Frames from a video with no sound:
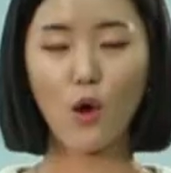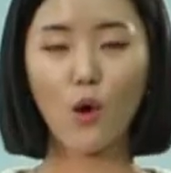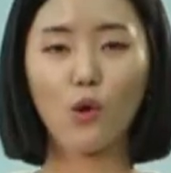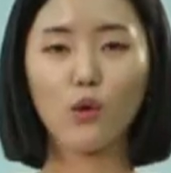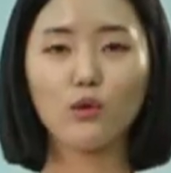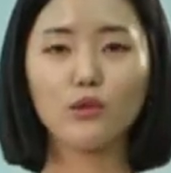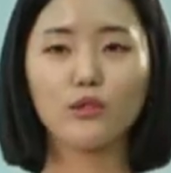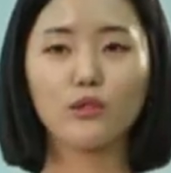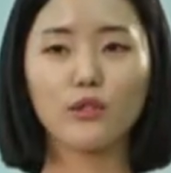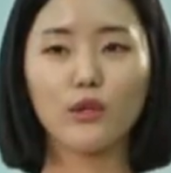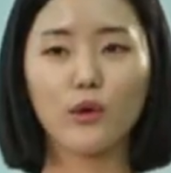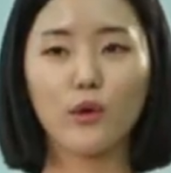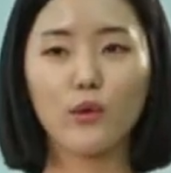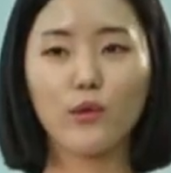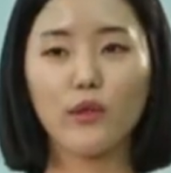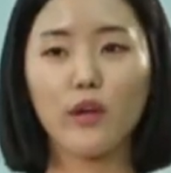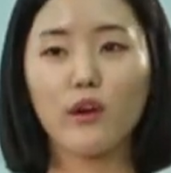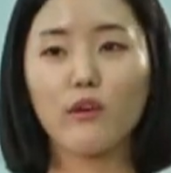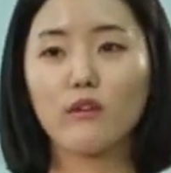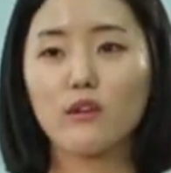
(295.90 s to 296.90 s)

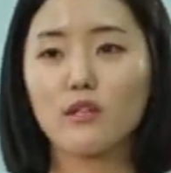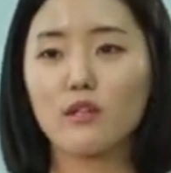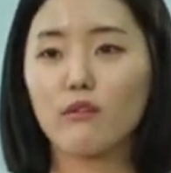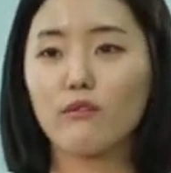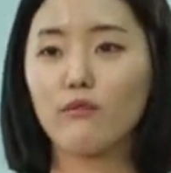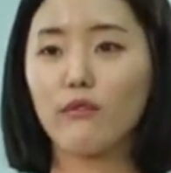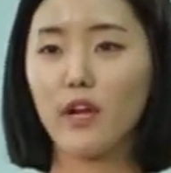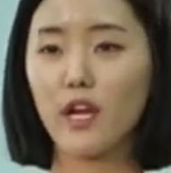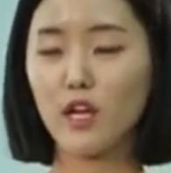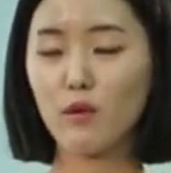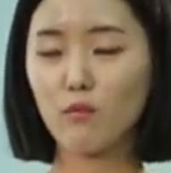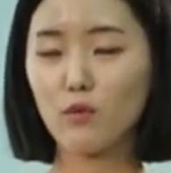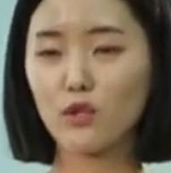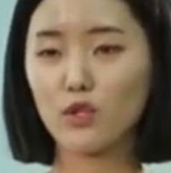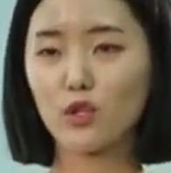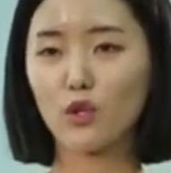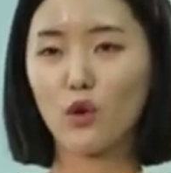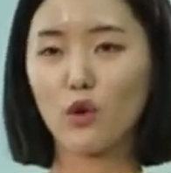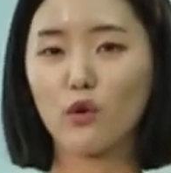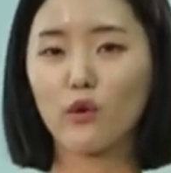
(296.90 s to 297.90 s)
Also, there is a
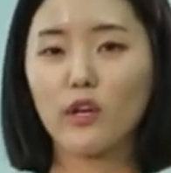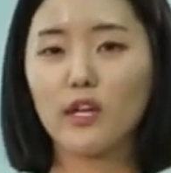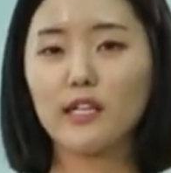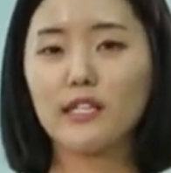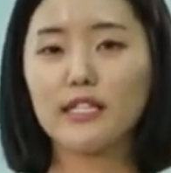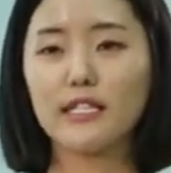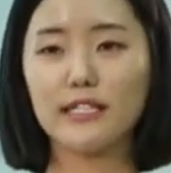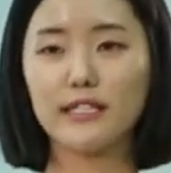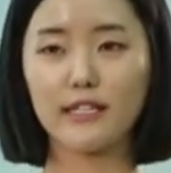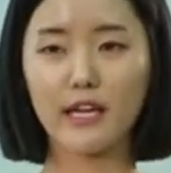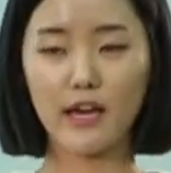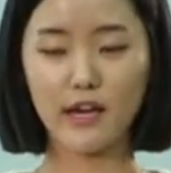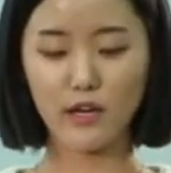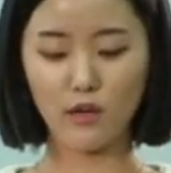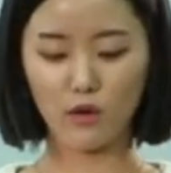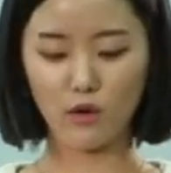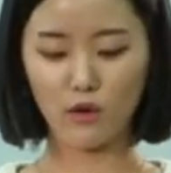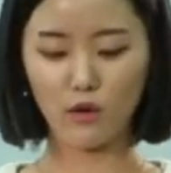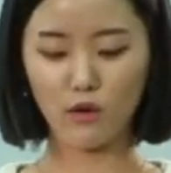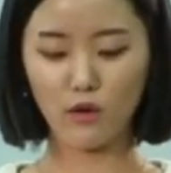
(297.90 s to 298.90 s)
famous Korean
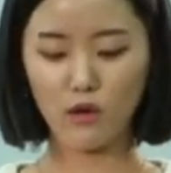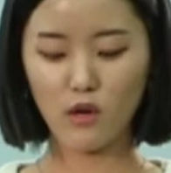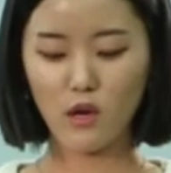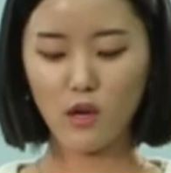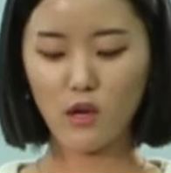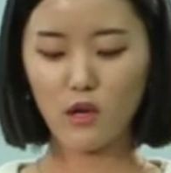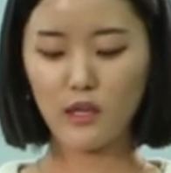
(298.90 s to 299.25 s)
designer,